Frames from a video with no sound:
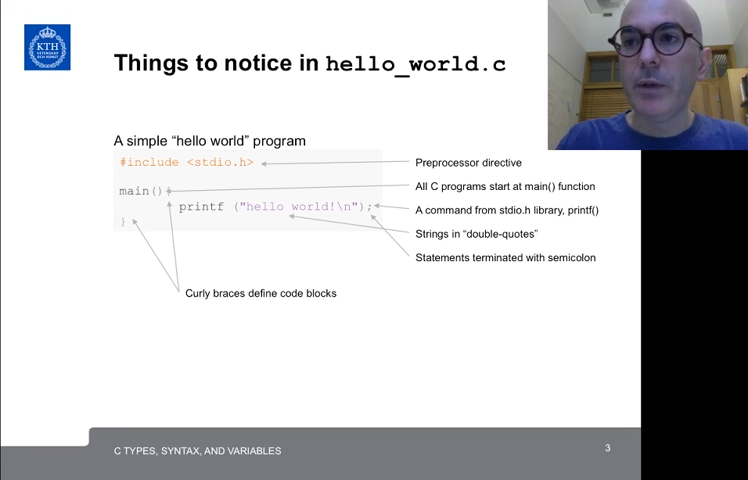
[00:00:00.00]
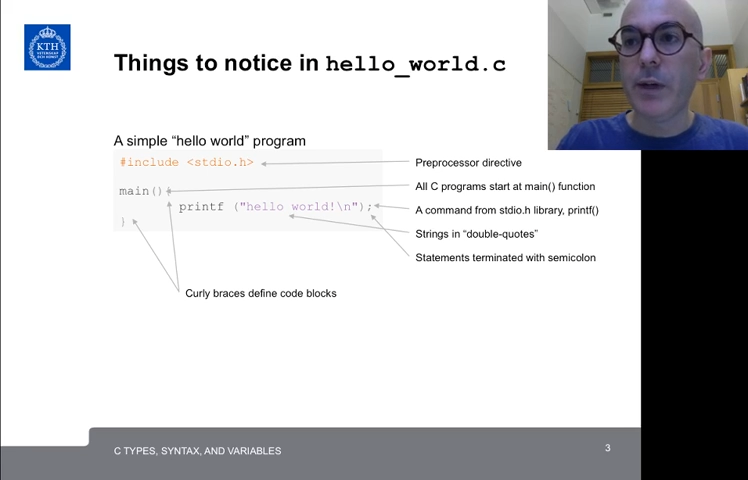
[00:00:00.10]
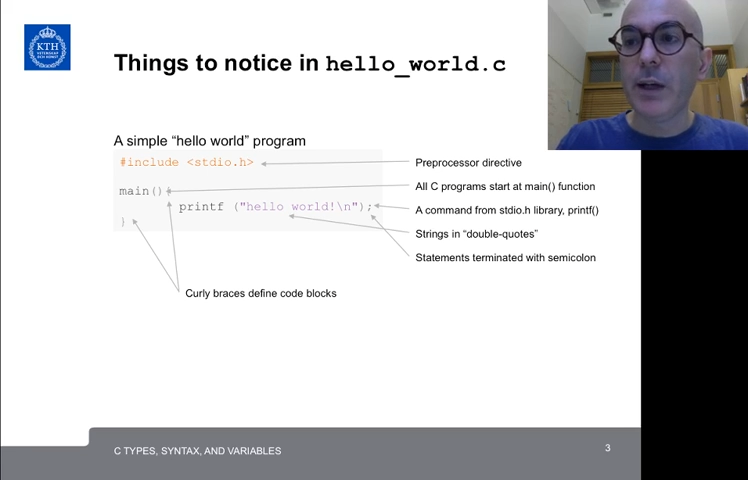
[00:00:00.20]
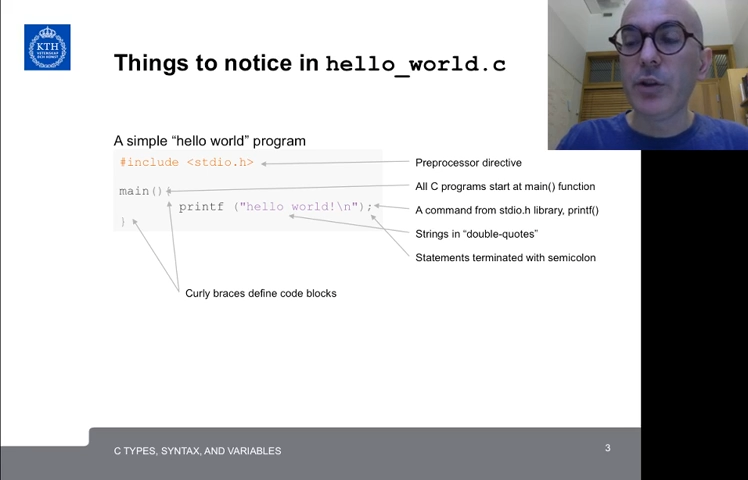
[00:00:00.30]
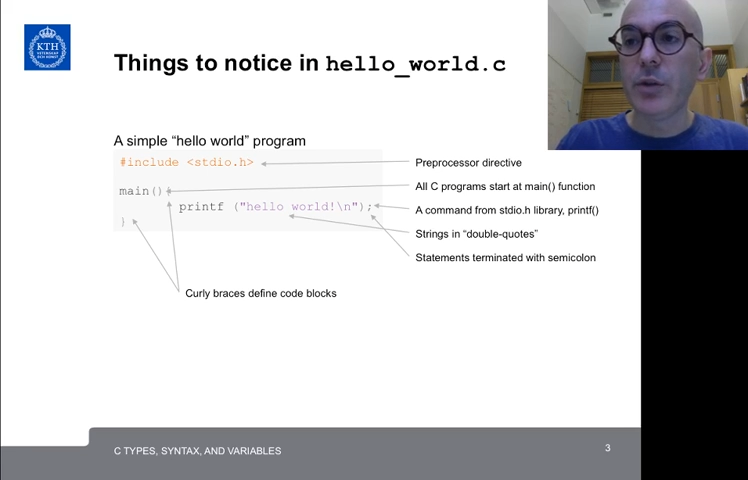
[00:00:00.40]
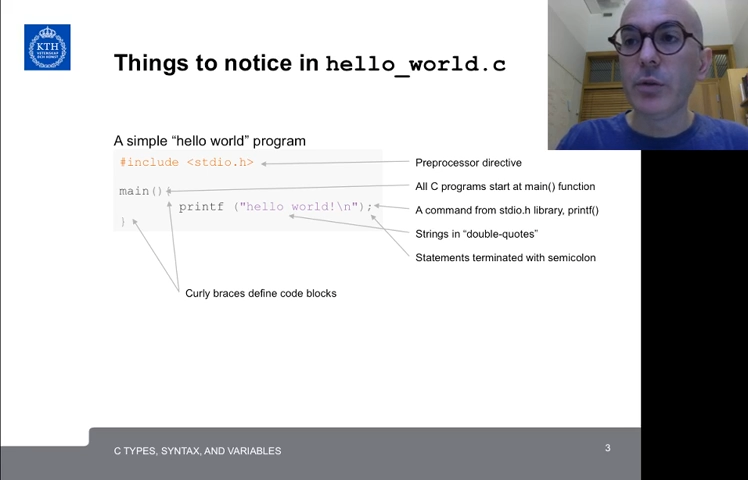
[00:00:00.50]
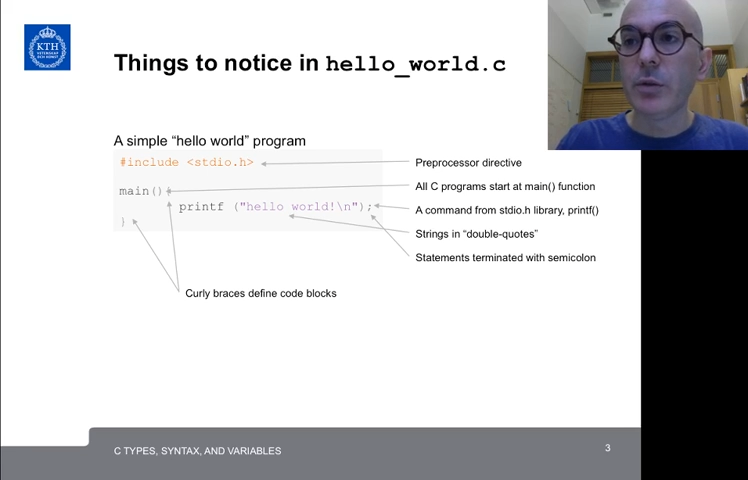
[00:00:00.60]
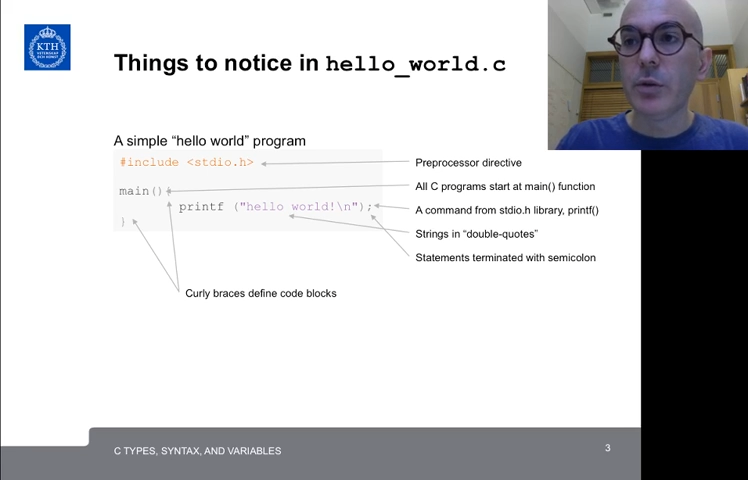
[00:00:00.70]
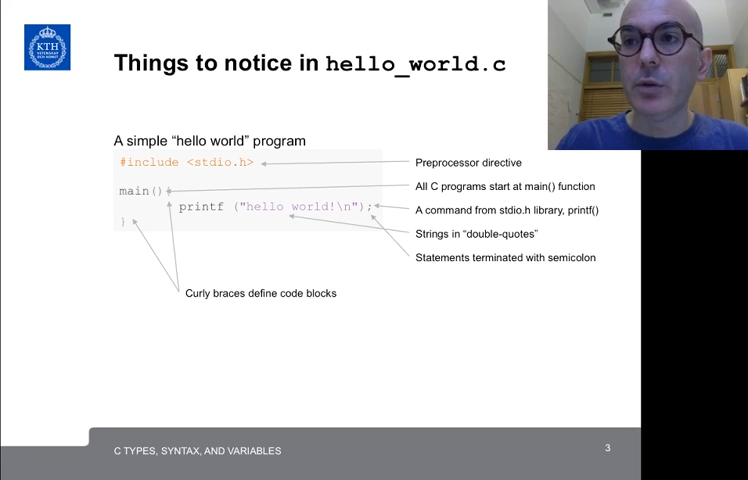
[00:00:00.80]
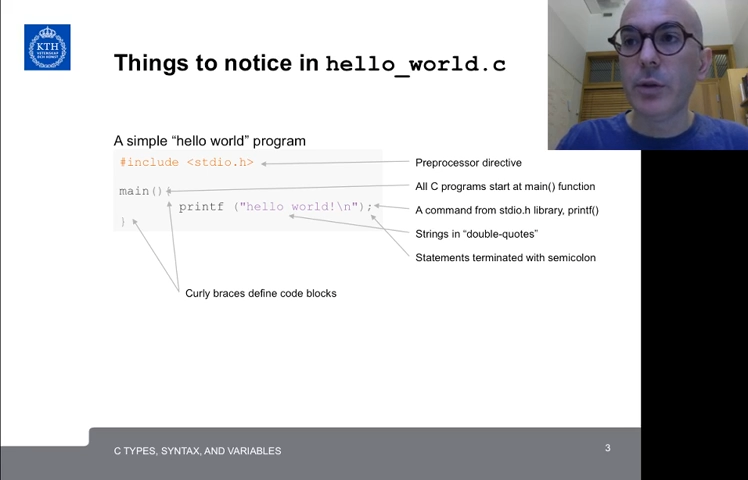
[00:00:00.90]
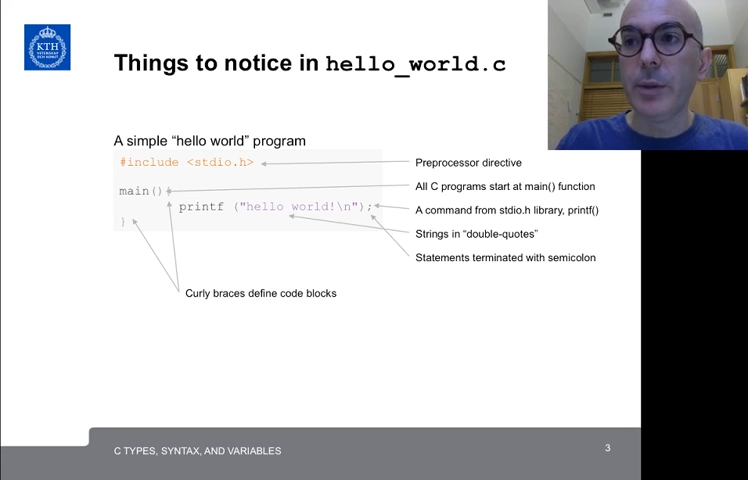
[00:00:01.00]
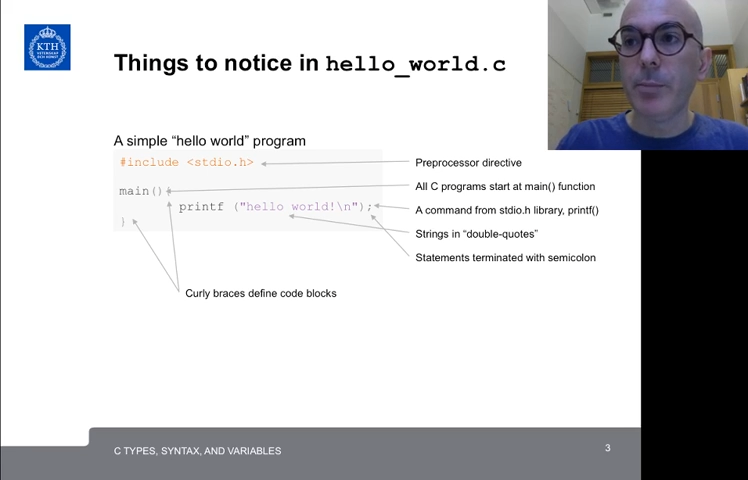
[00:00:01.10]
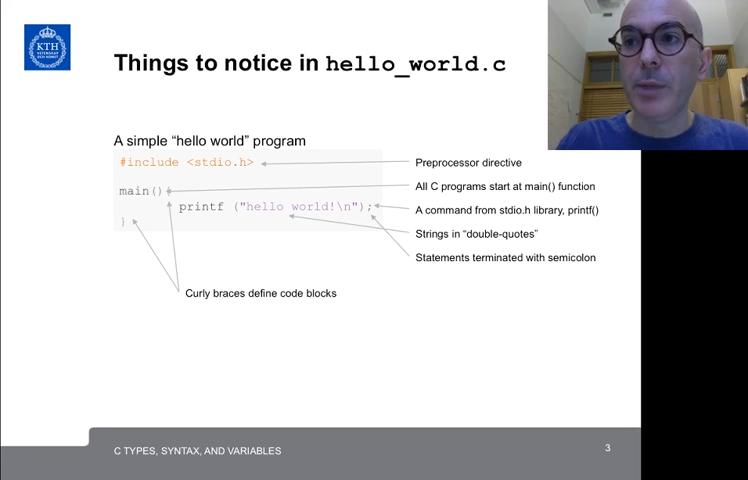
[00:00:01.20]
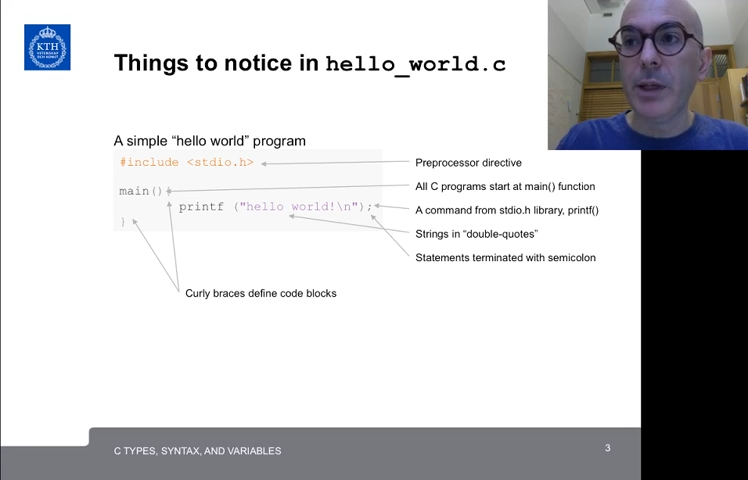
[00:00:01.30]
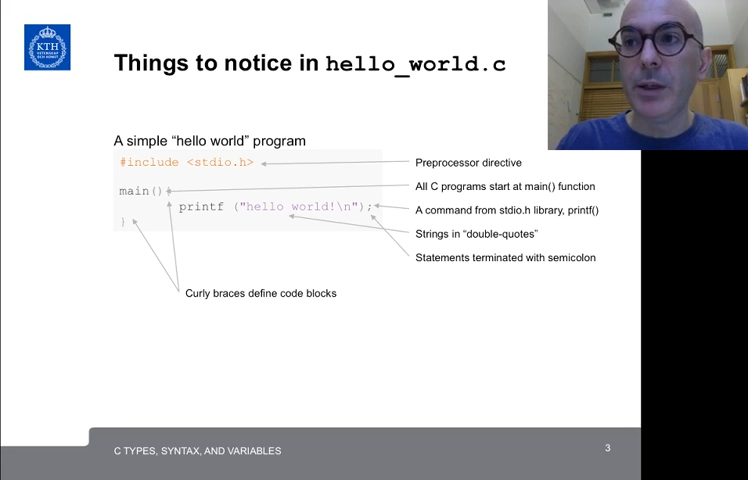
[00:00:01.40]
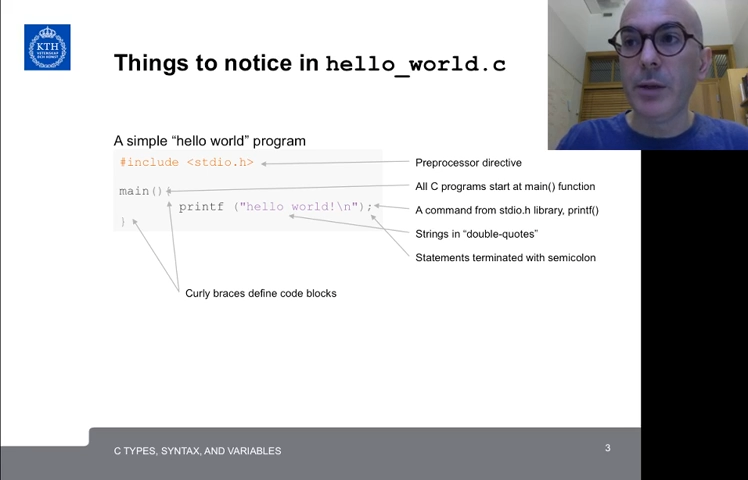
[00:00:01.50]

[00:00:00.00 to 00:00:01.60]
function called main.